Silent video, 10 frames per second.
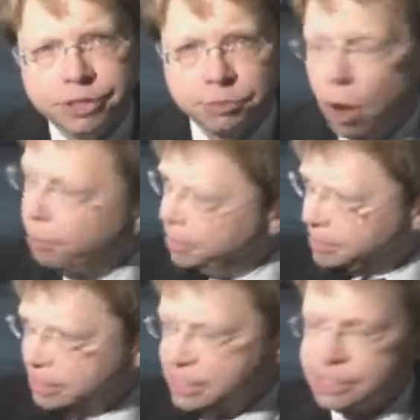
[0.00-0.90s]
small
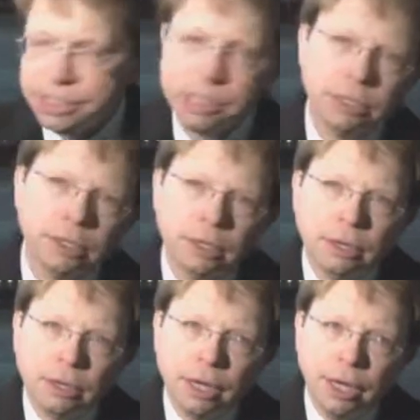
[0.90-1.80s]
businesses
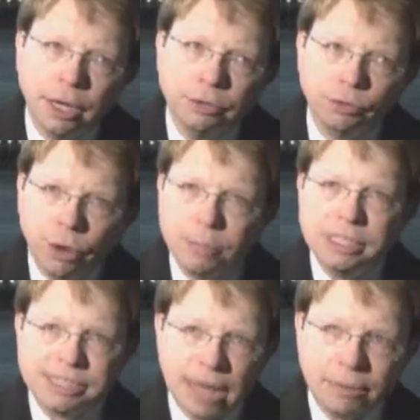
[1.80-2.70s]
and
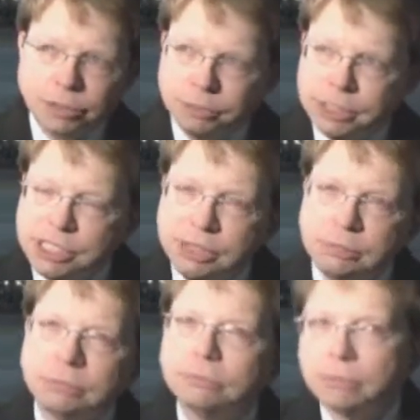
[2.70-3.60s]
rob the establishments
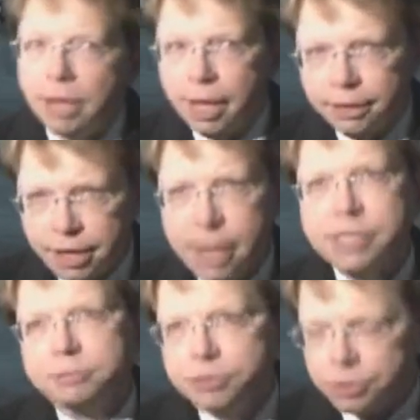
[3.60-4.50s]
and the
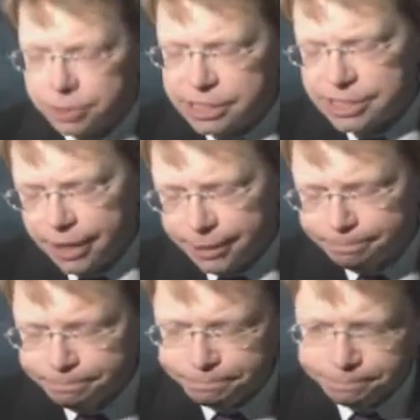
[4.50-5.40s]
customers who are inside.
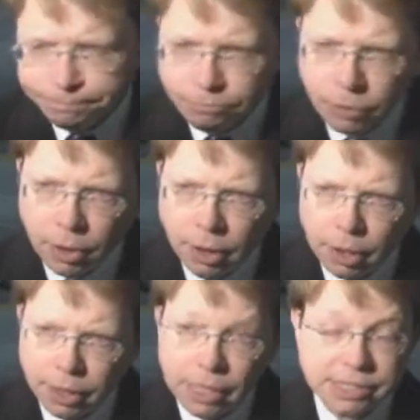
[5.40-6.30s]

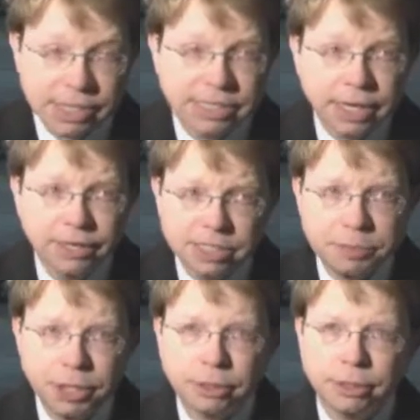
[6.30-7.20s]
As I said,
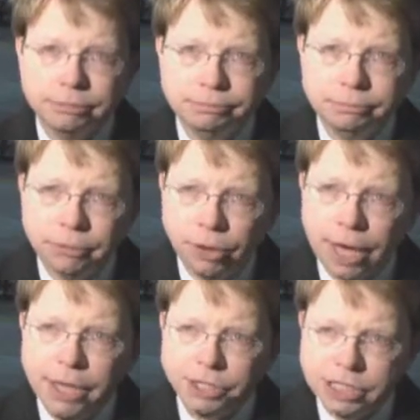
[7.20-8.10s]
this particular
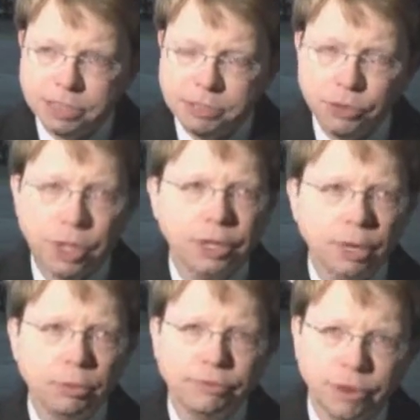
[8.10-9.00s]
location has been struck a
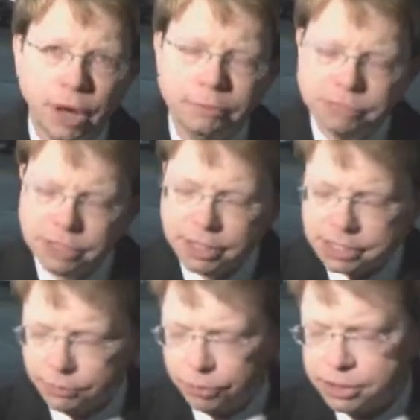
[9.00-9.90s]
number of times
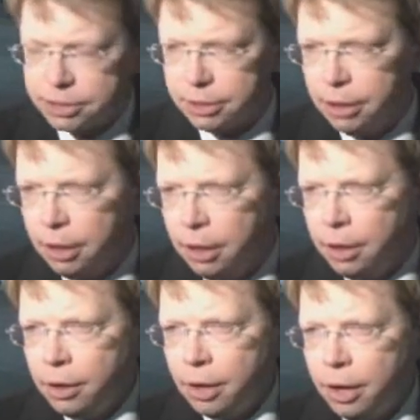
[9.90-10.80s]
as of
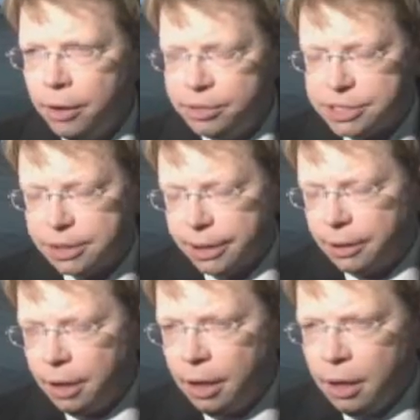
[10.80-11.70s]
recently.